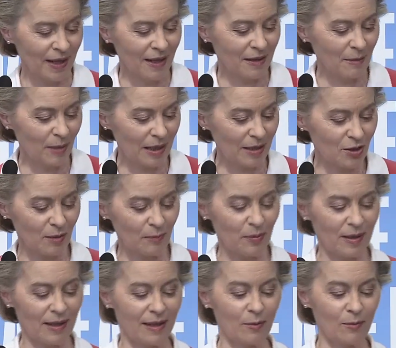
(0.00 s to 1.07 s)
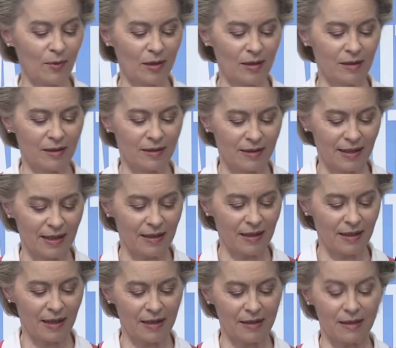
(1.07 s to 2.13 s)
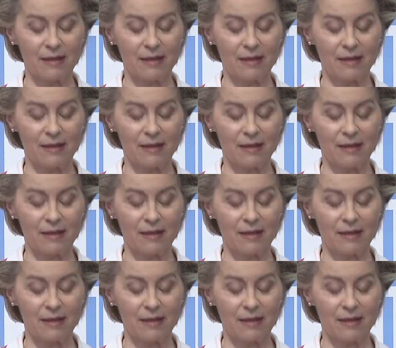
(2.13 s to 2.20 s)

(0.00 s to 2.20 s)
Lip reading: the Belgium plan will dedicate